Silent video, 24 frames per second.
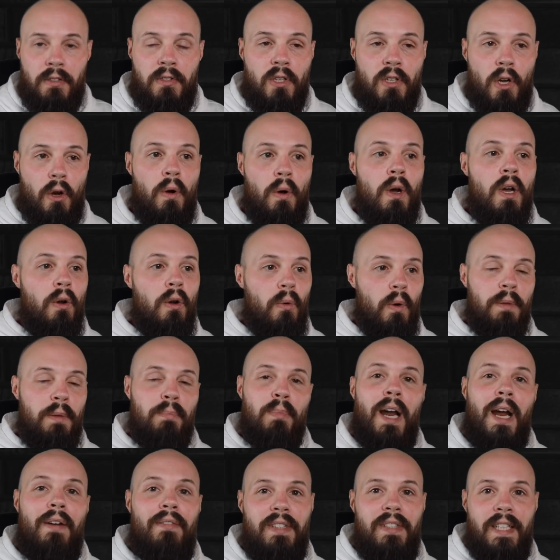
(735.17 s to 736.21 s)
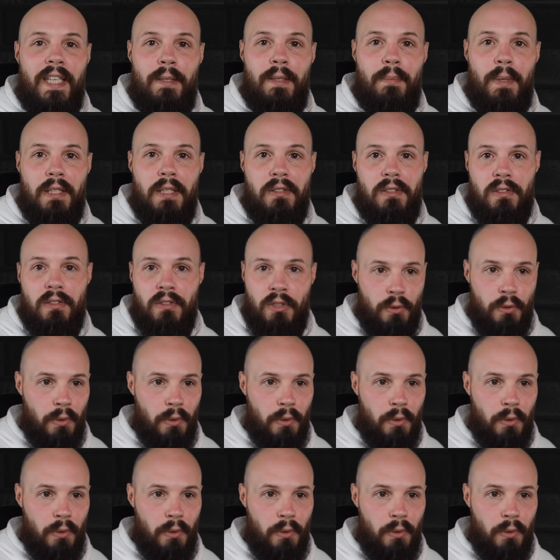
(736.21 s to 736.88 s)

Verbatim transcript: So with private databases,